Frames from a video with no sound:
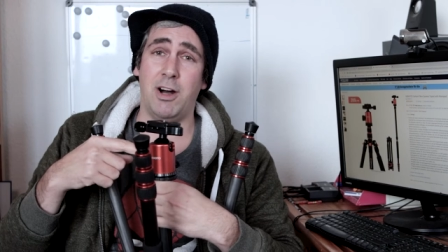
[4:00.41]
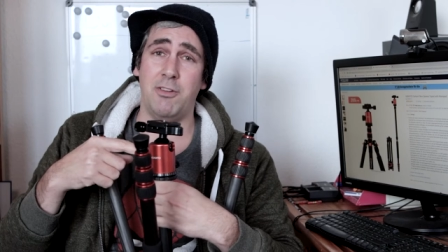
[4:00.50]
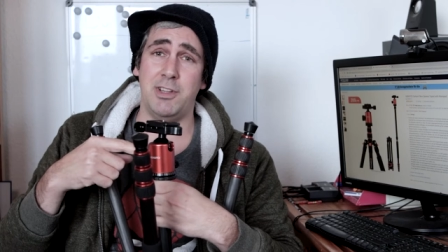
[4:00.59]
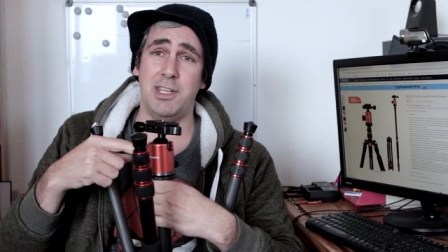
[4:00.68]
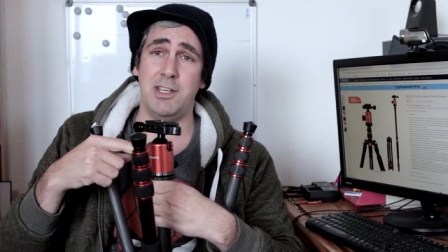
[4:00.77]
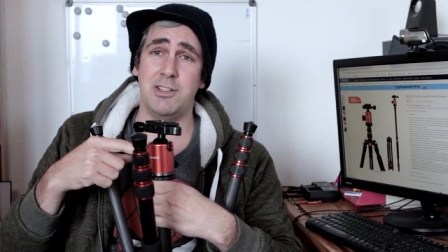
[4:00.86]

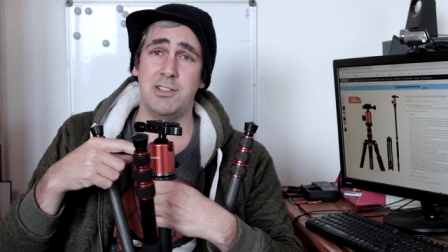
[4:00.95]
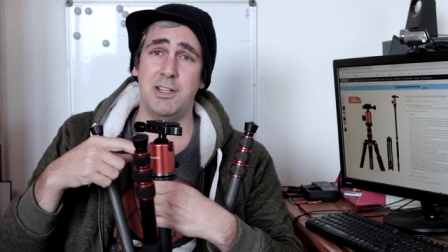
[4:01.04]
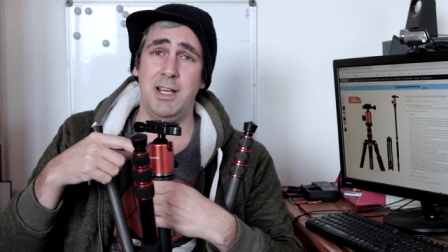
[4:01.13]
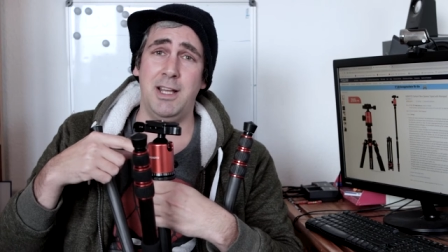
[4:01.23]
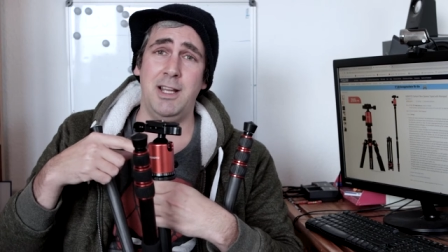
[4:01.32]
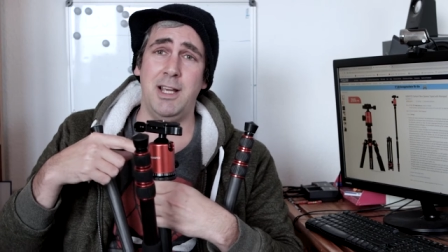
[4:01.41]
off of these
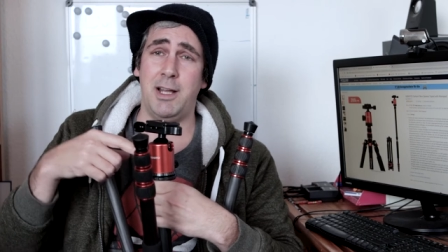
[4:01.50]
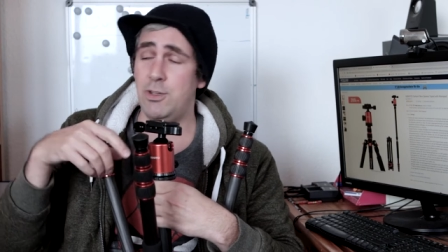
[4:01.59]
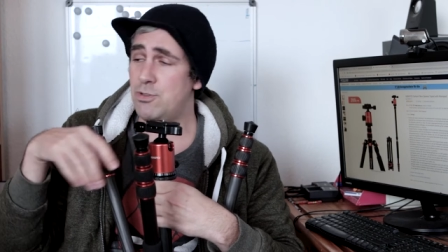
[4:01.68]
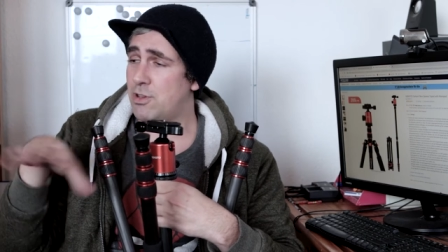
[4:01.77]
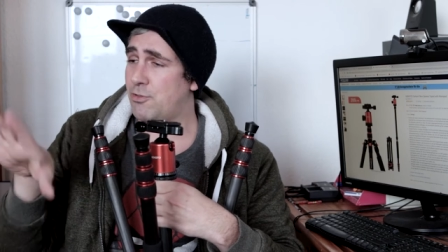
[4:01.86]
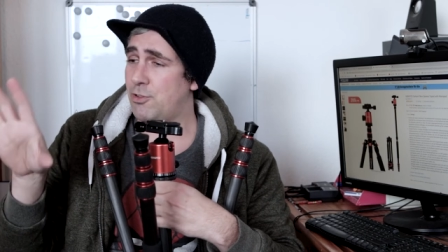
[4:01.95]
and
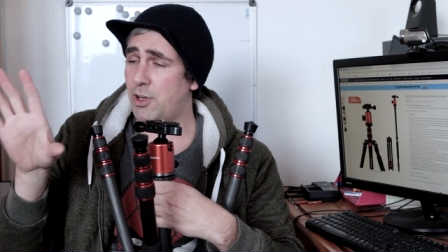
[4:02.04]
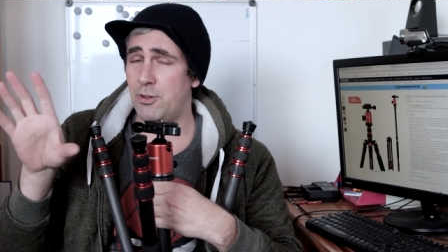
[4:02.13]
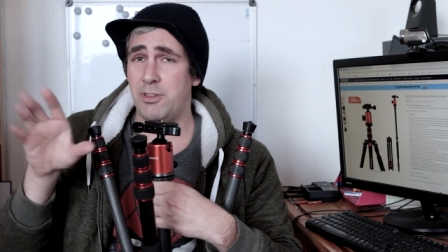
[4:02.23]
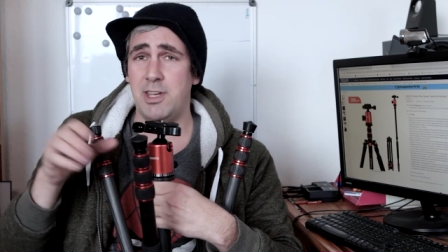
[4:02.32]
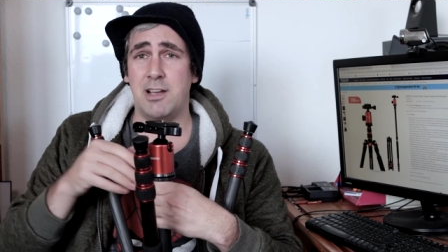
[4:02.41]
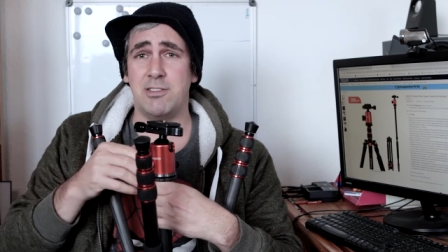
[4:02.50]
use it for other
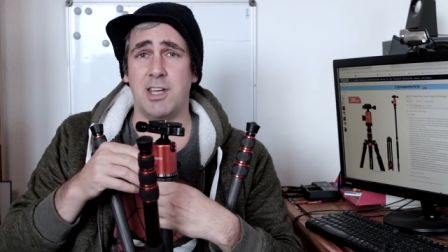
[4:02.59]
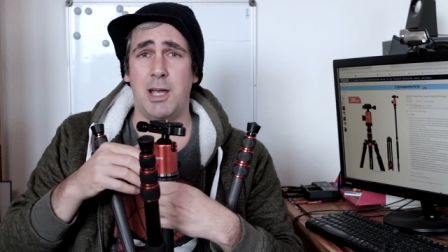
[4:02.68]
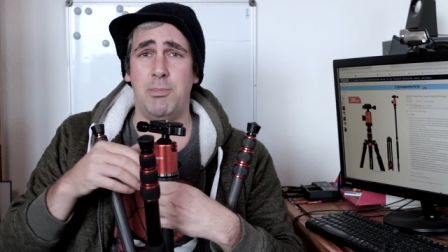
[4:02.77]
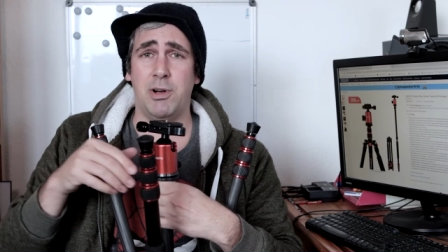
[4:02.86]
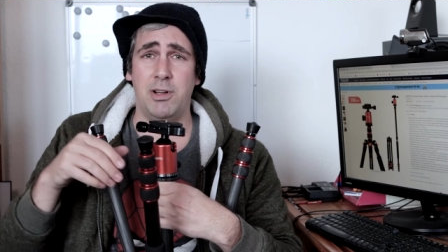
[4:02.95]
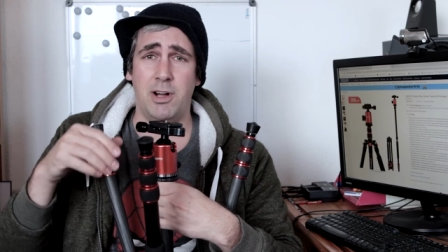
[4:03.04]
things. Like I
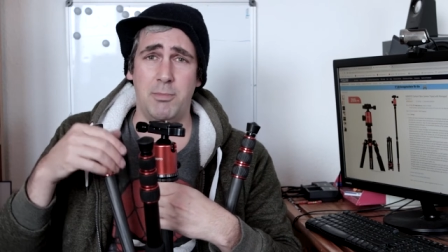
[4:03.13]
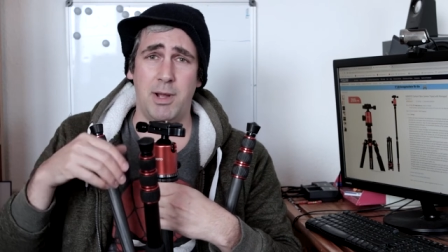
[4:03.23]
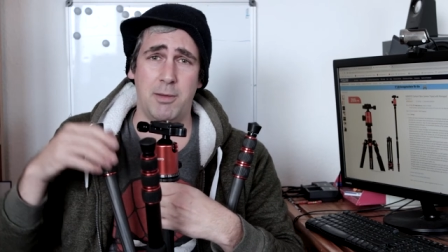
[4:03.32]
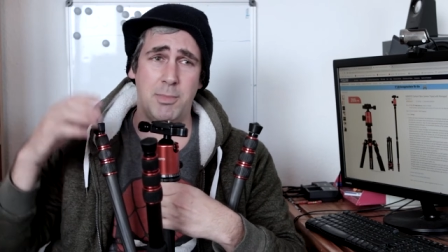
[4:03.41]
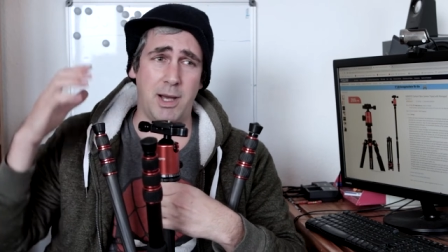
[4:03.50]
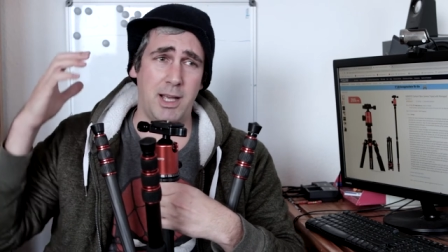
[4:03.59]
put it on
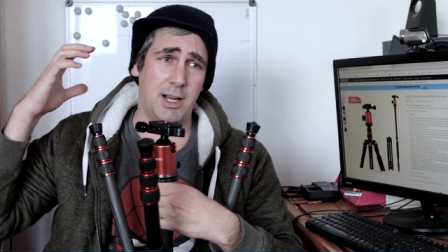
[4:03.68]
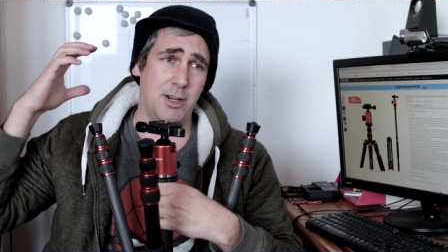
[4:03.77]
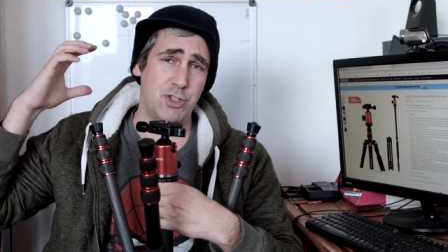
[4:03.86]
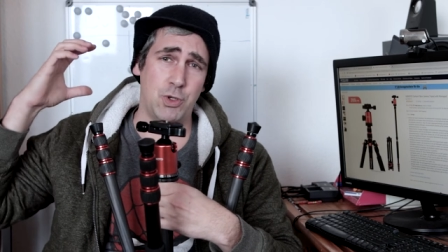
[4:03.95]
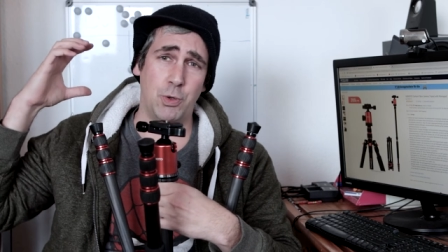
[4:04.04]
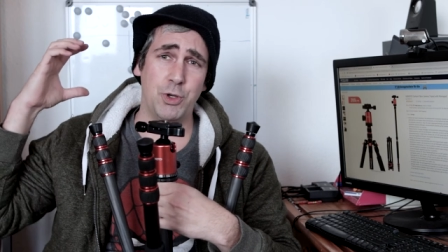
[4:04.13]
my, my uh,
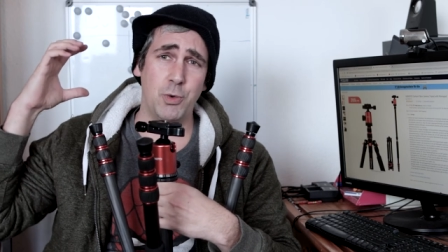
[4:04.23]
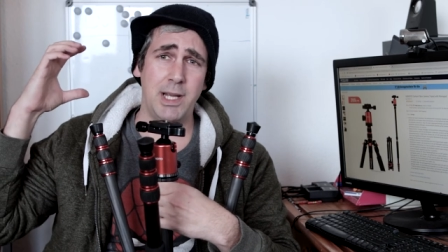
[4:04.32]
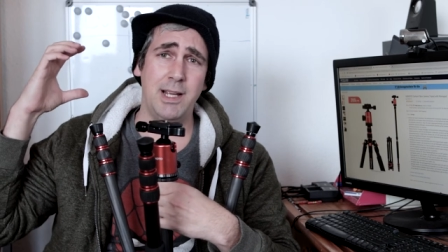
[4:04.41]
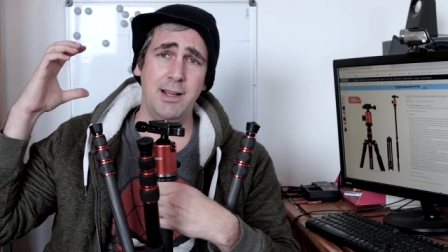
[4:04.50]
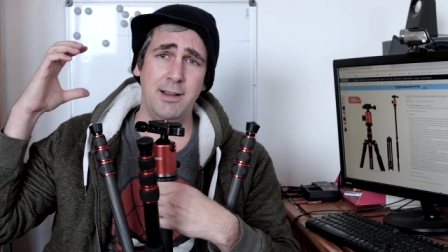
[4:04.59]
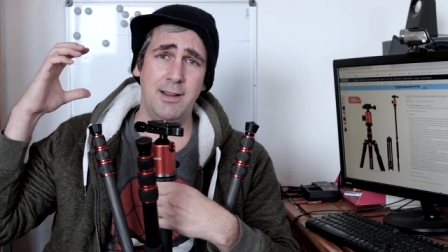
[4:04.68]
shoulder
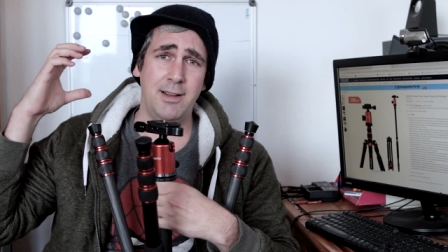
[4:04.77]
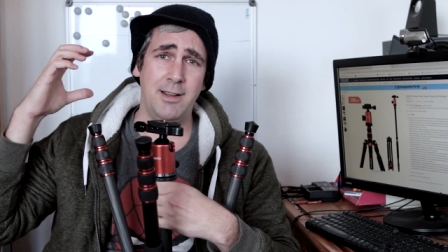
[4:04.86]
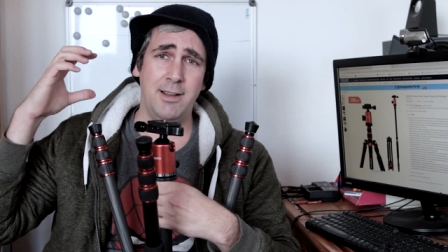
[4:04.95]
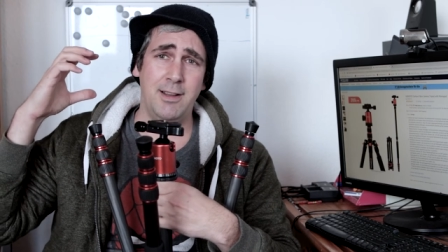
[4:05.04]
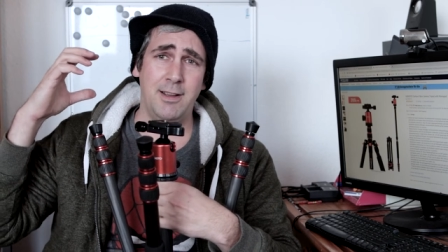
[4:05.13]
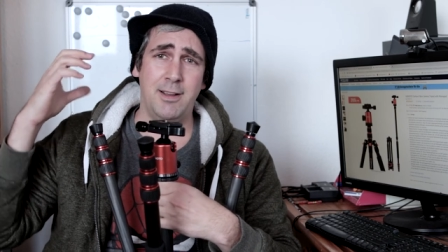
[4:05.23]
rig,
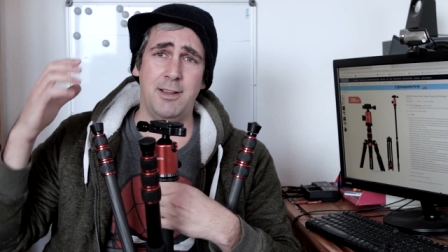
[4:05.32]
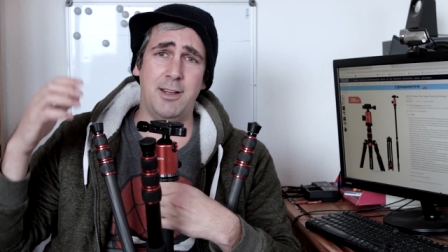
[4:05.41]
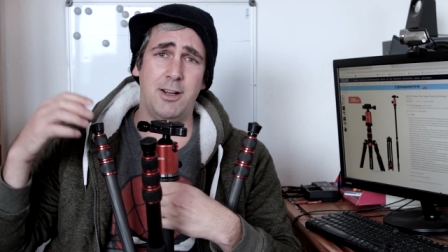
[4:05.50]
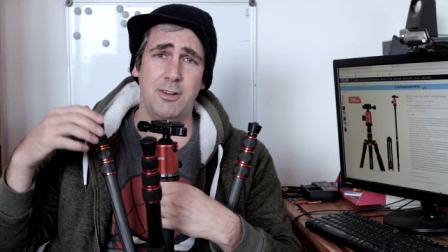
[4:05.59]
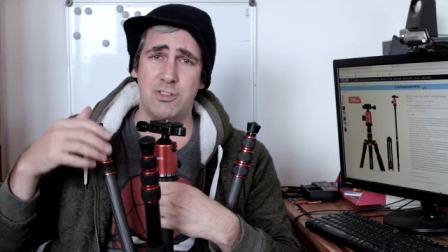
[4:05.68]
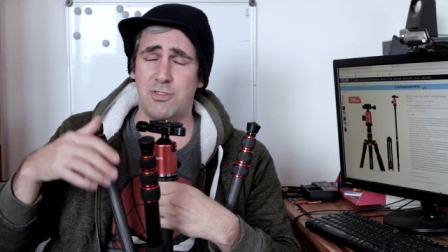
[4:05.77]
you
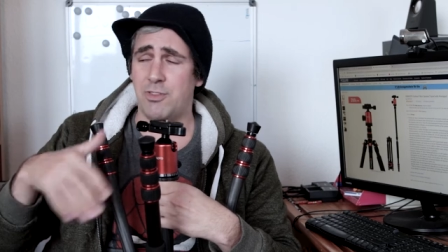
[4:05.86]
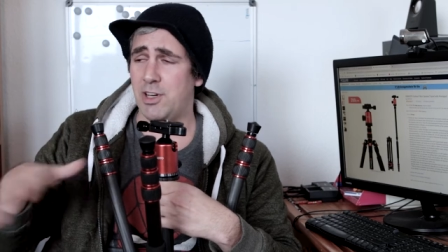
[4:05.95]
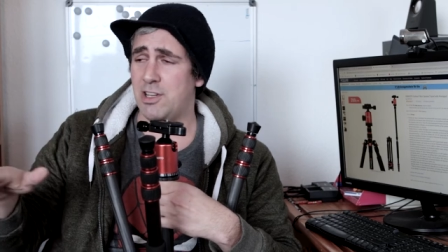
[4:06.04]
know, just for an